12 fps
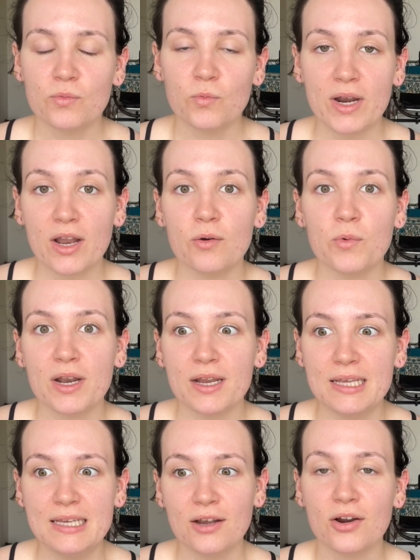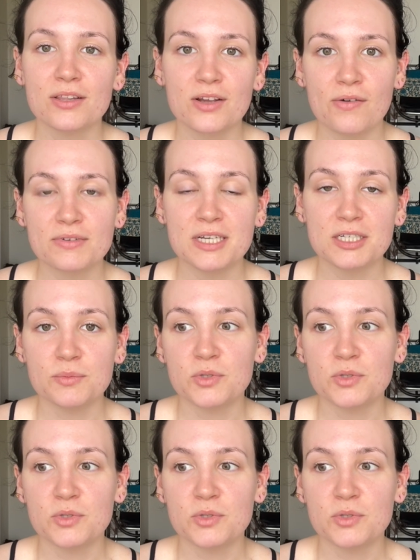when he heard the conversation